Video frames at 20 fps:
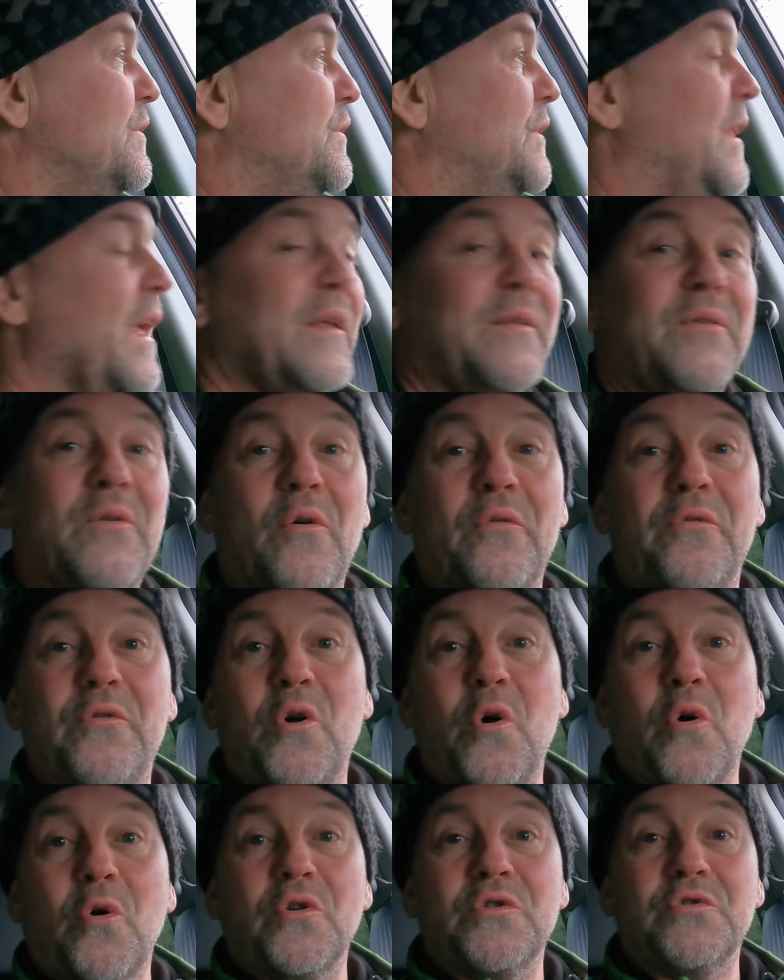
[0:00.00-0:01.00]
then of
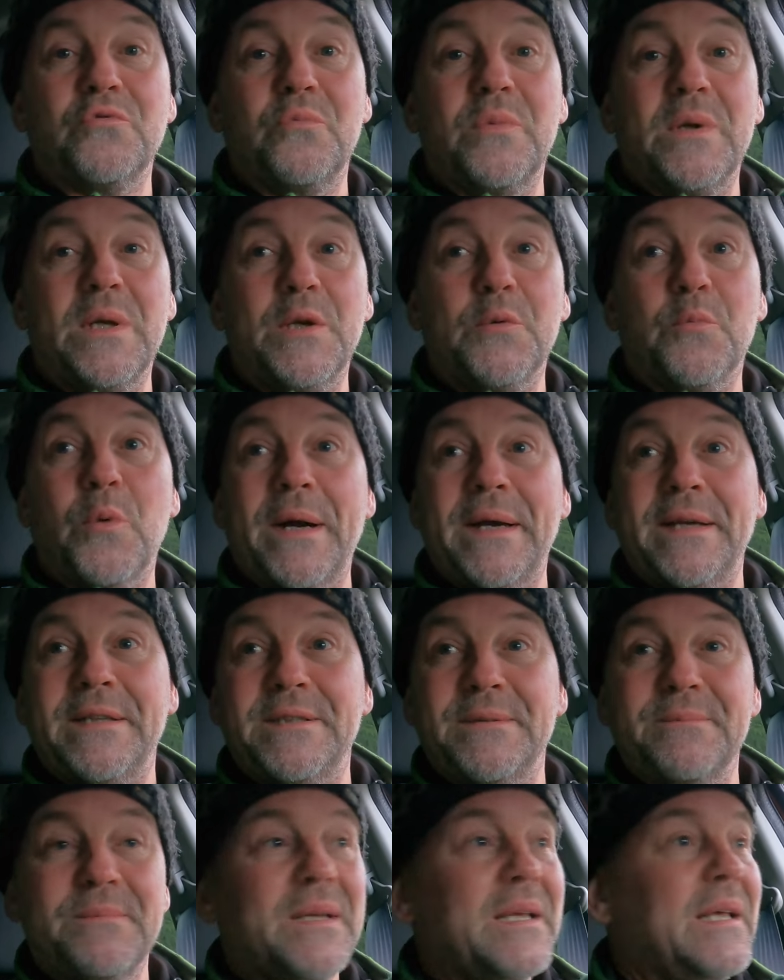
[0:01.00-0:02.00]
course we
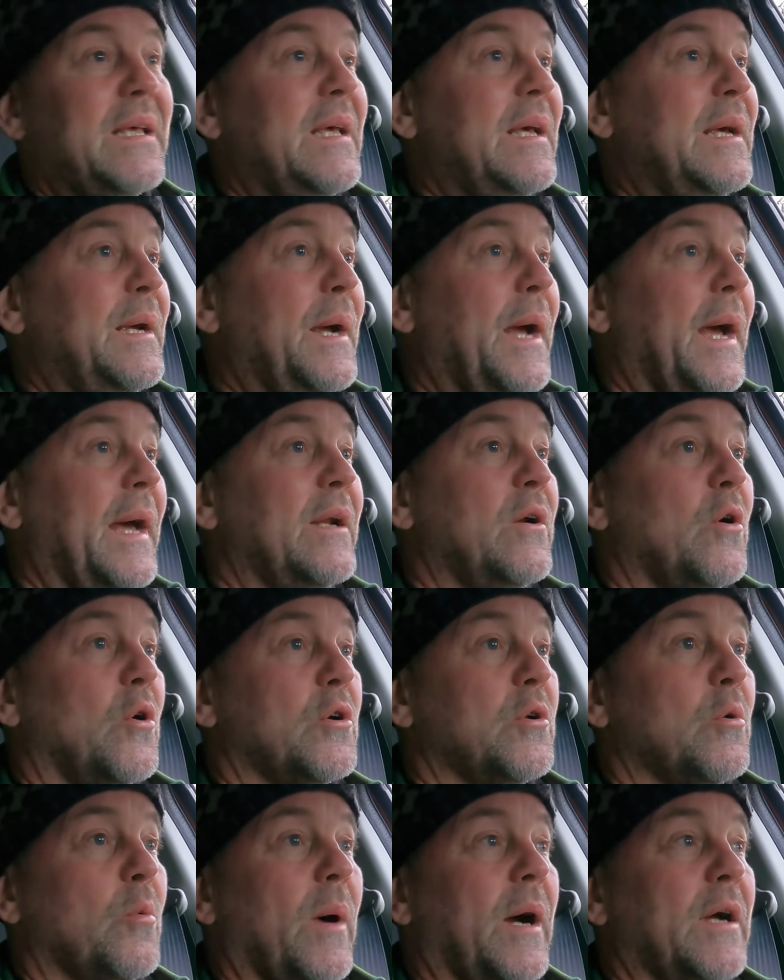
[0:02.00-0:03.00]
wait, and
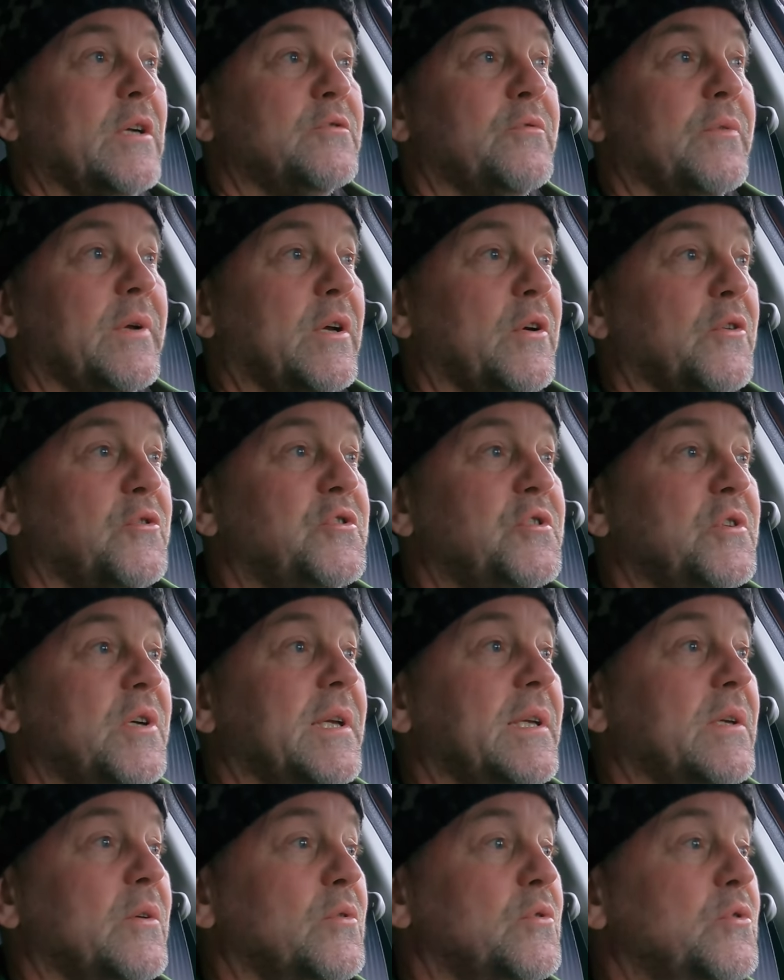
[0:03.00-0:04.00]
otherwise we
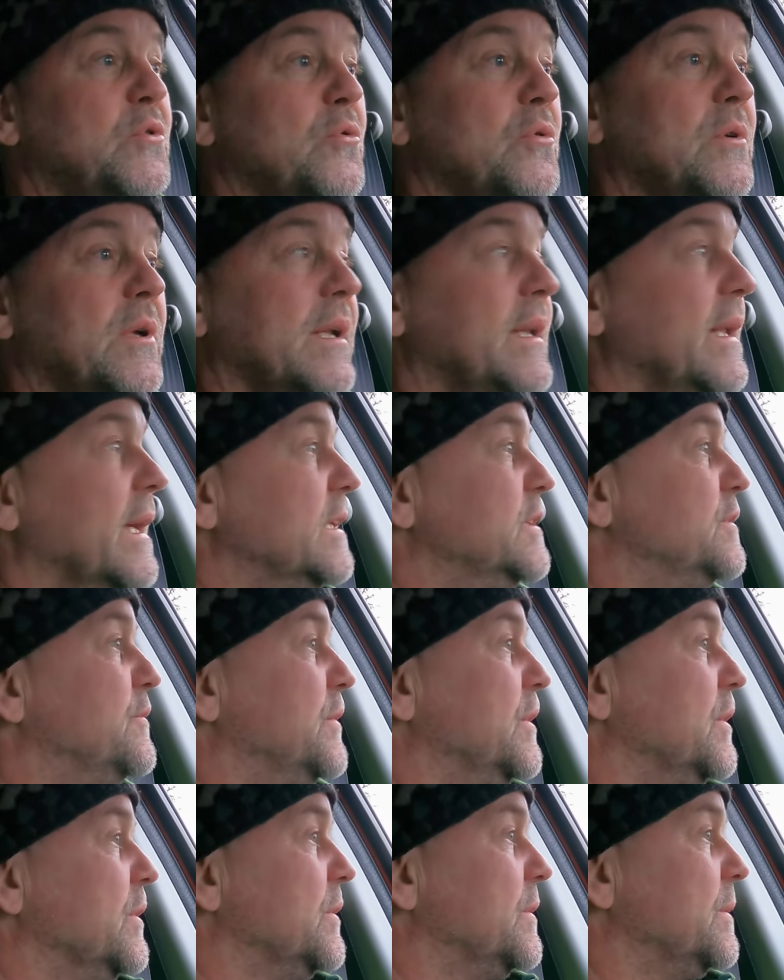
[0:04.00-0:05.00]
continue to the next
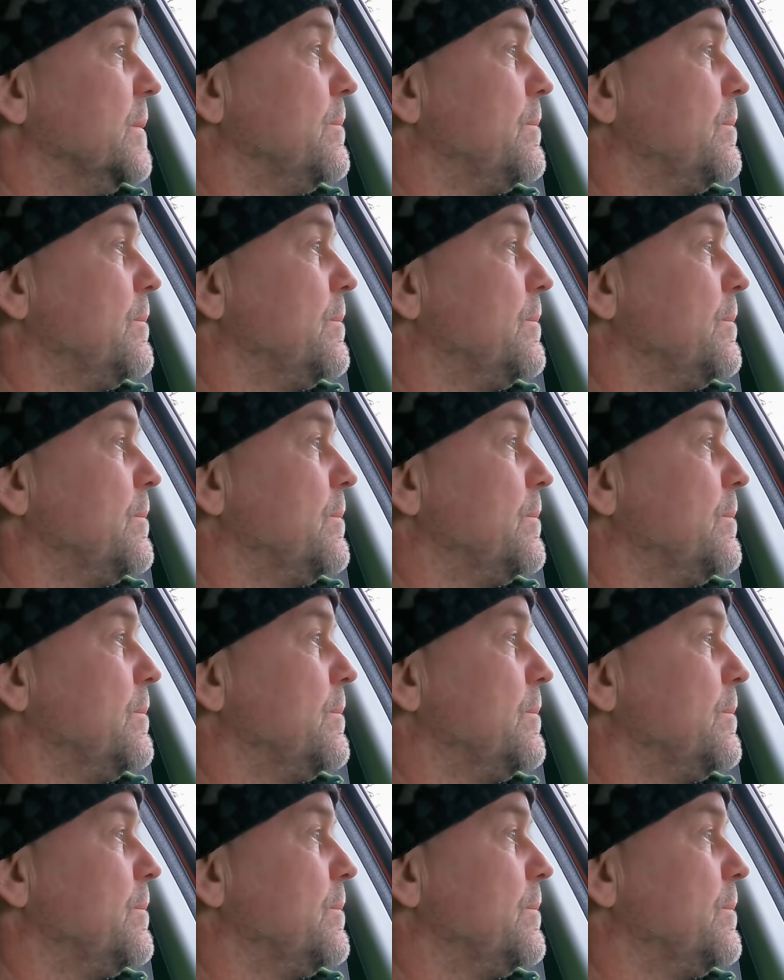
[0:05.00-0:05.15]
field.